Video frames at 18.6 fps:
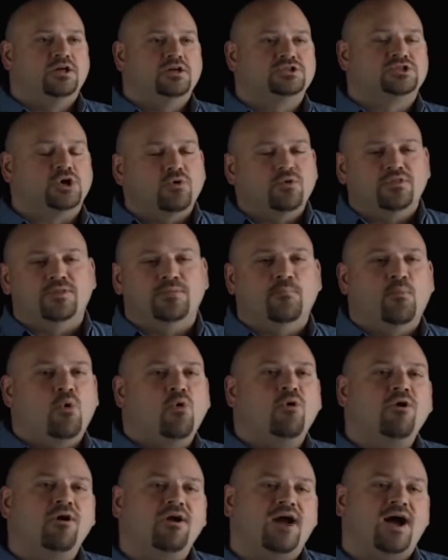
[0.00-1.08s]
So the
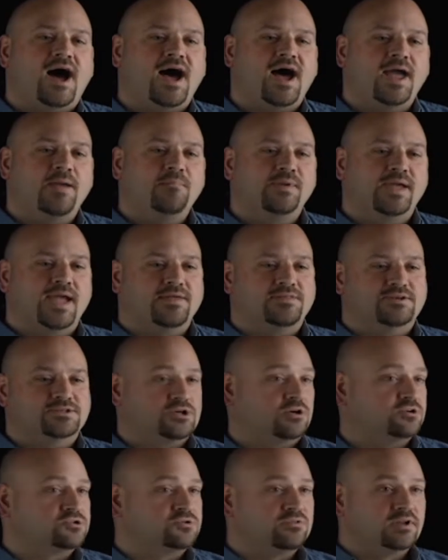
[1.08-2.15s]
more I began to
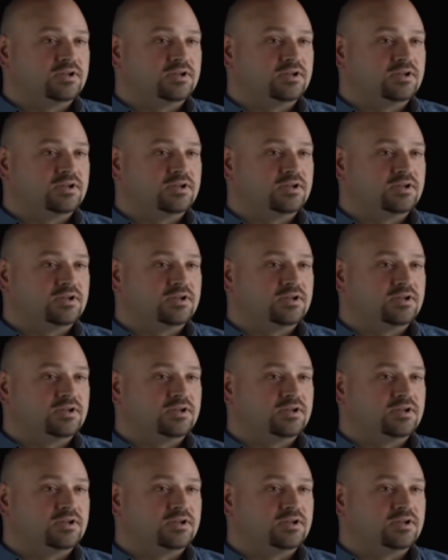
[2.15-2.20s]
talk to